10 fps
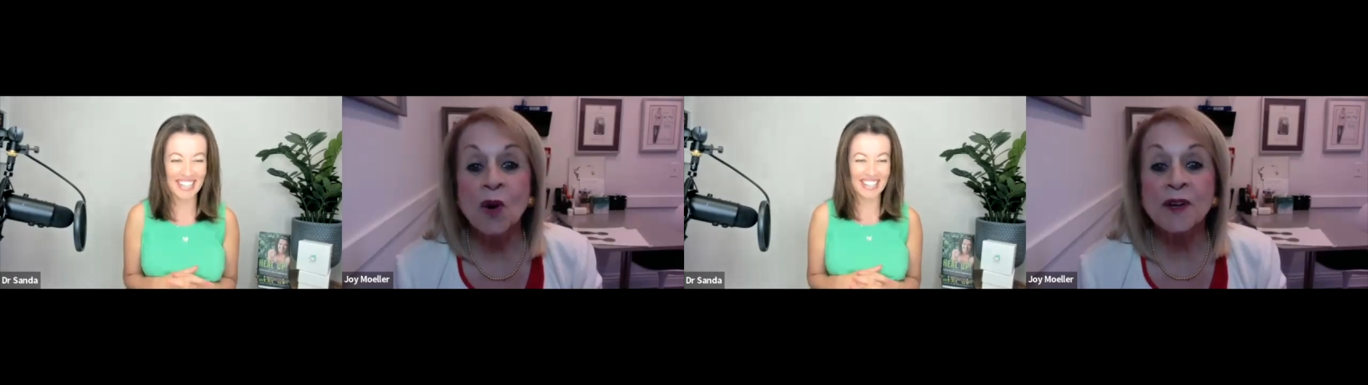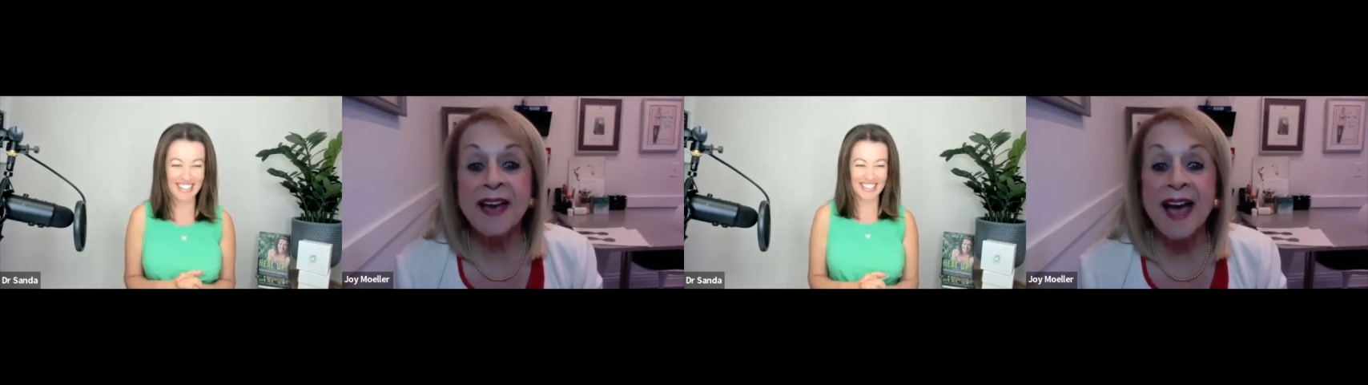Speaker 1: oh
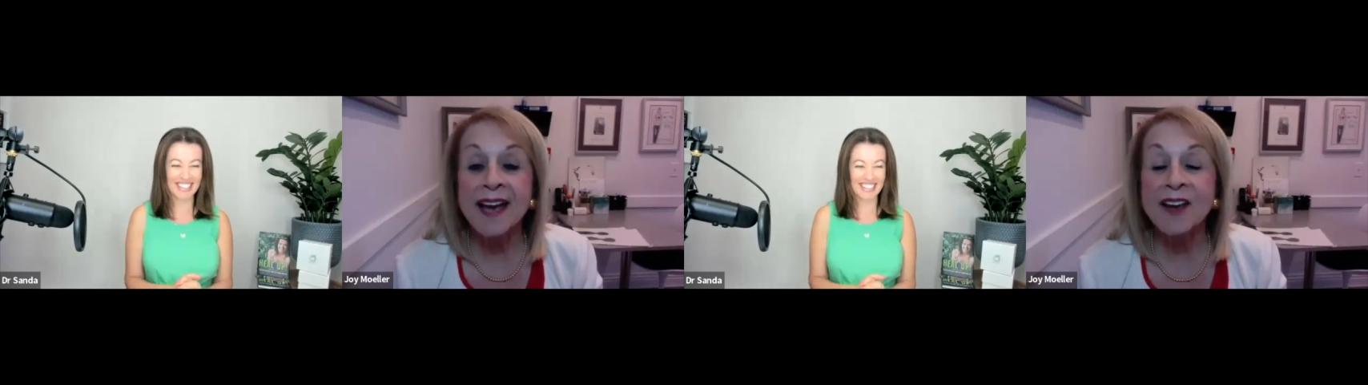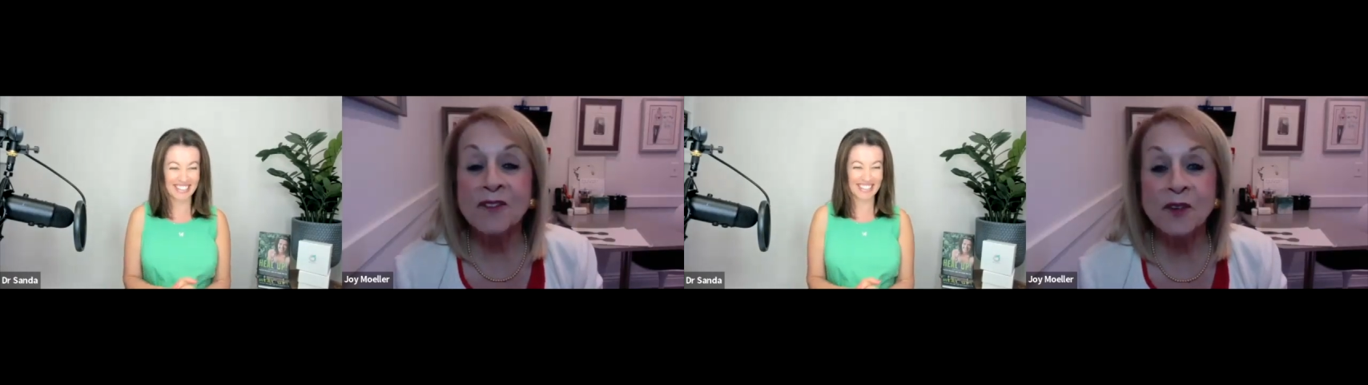yeah,
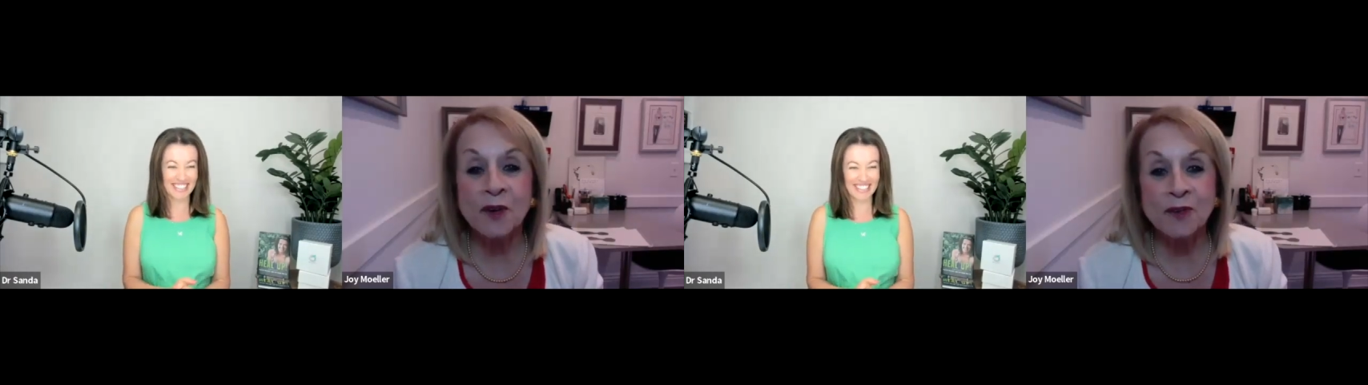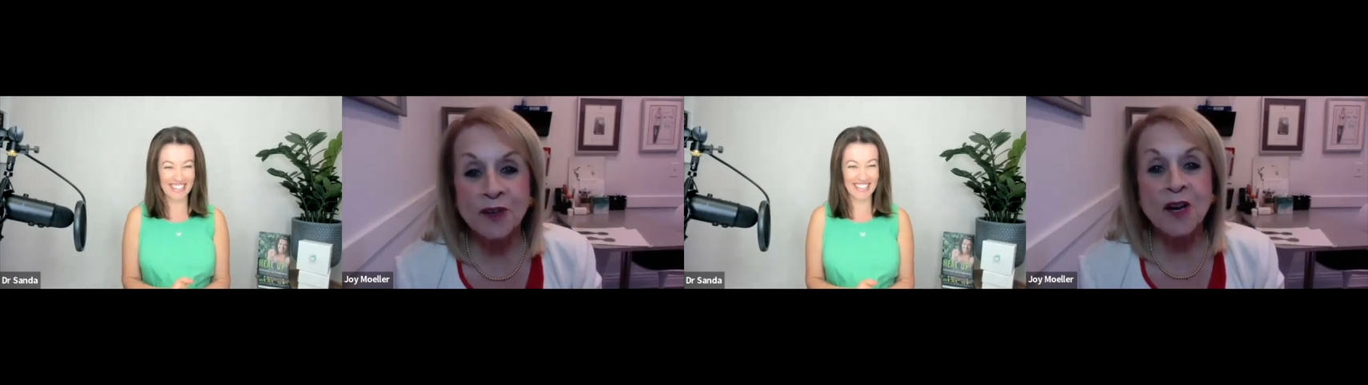if you
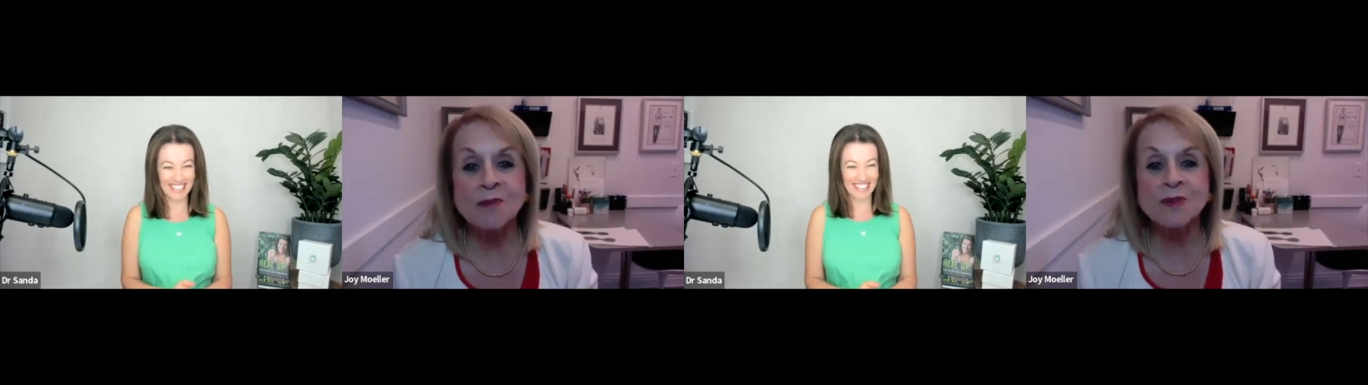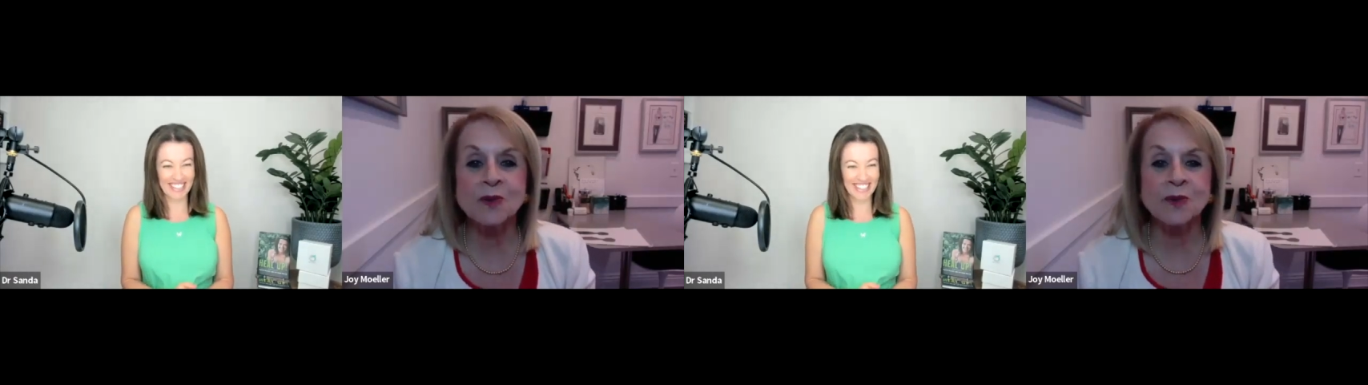ever
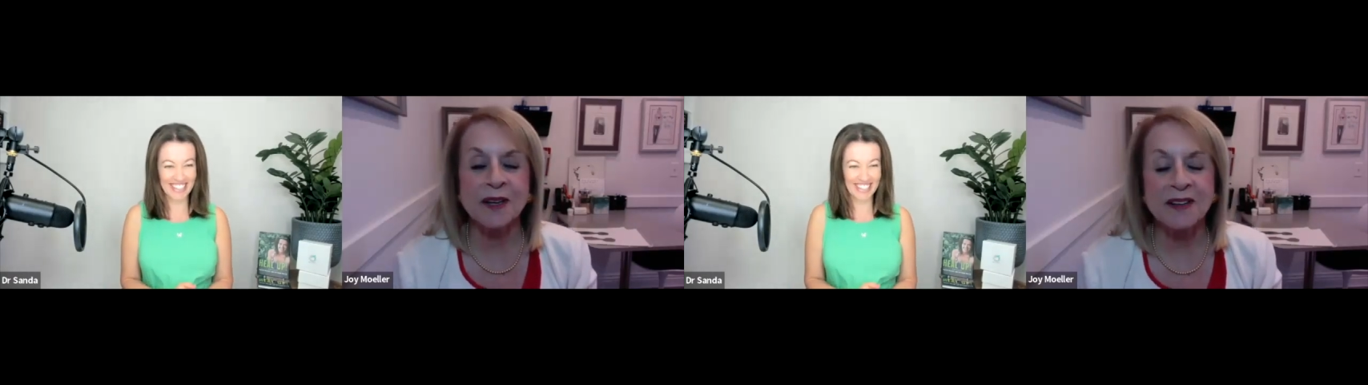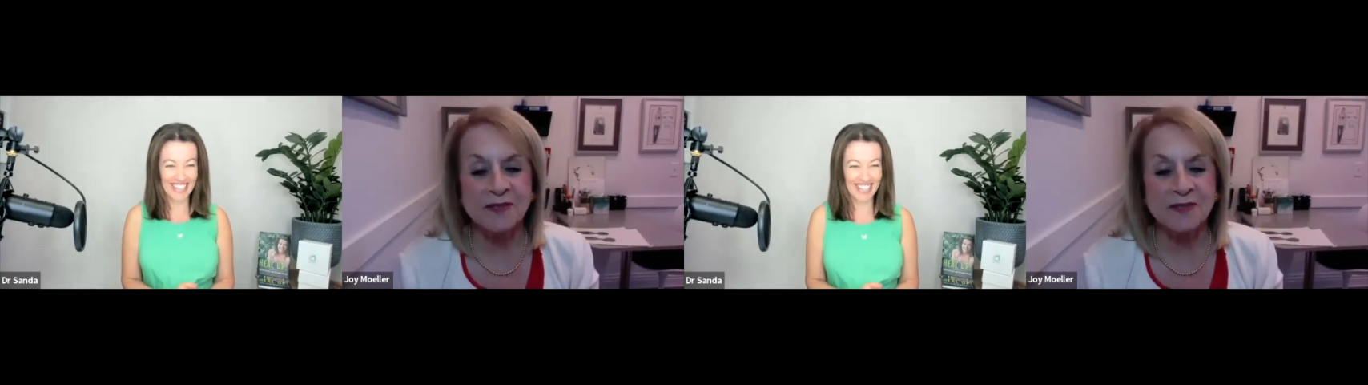come to a
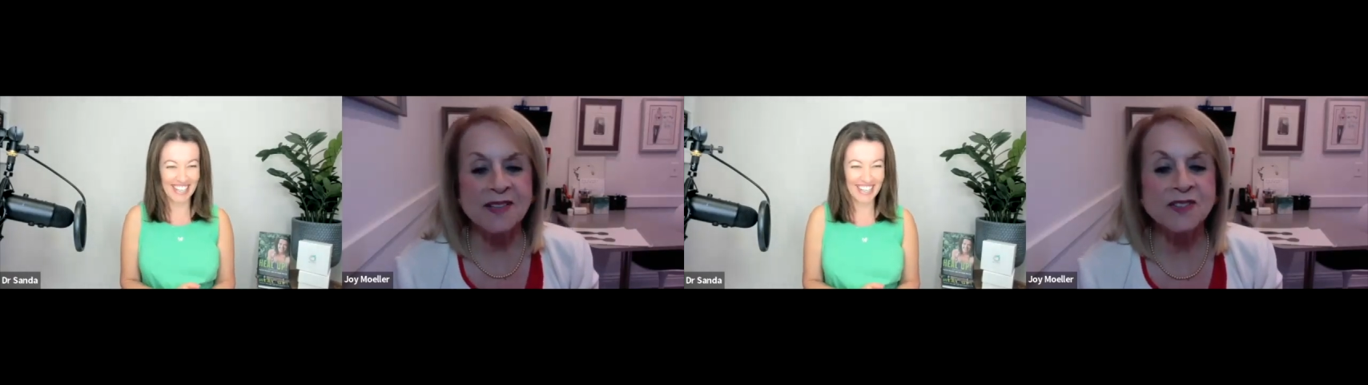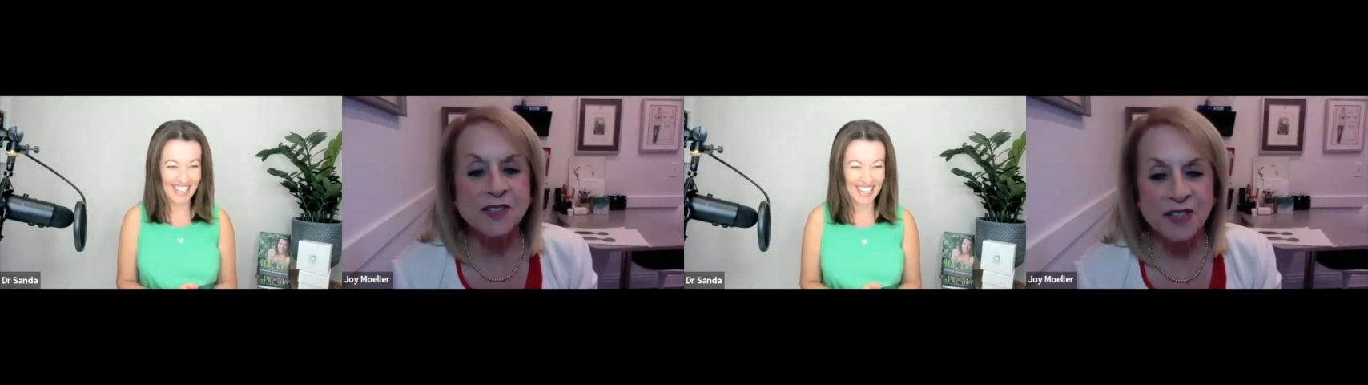
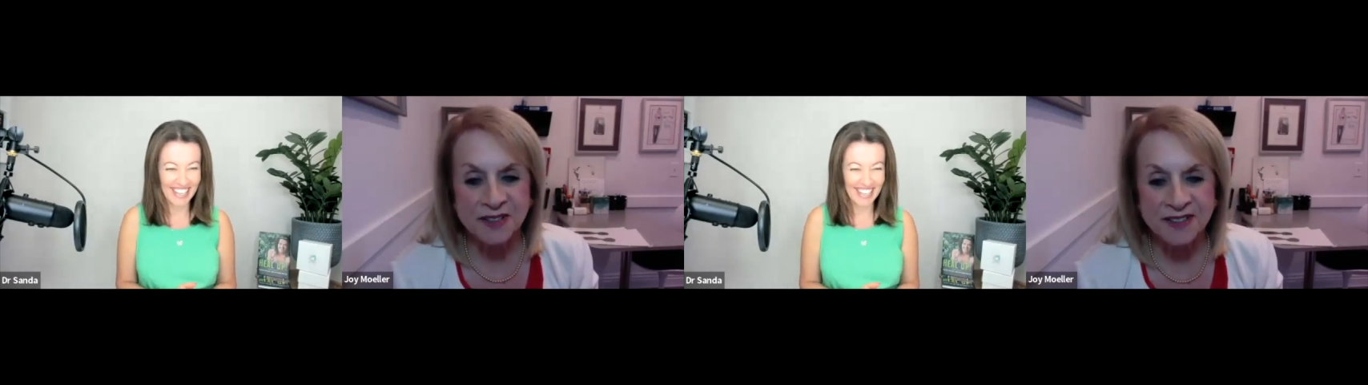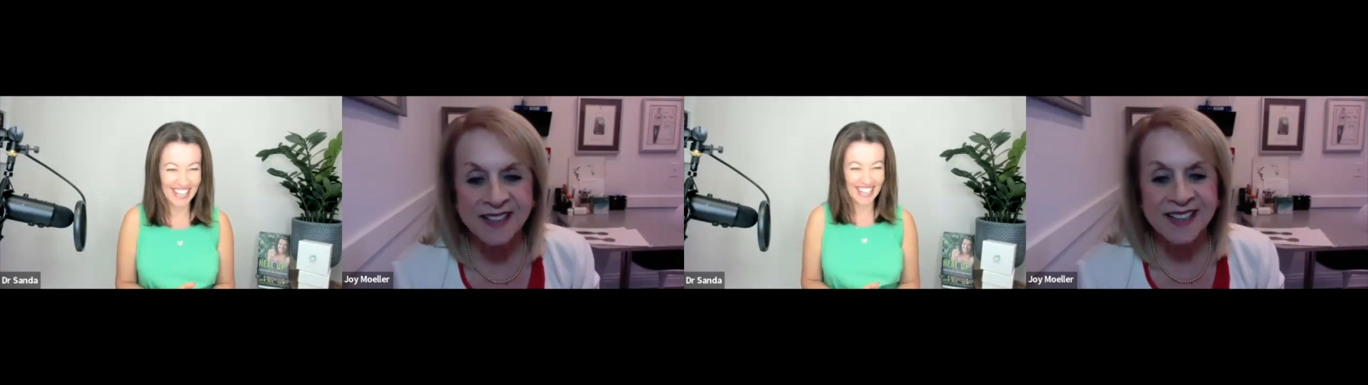
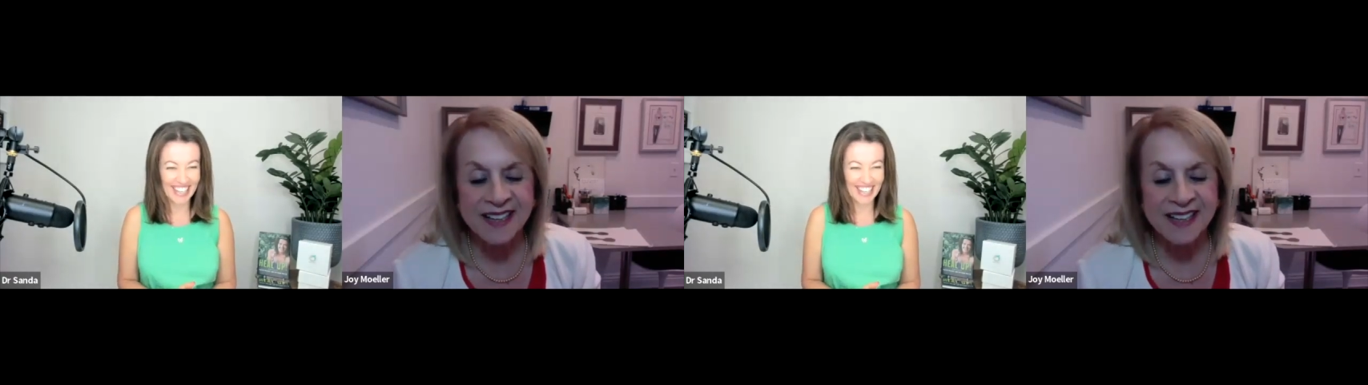convention,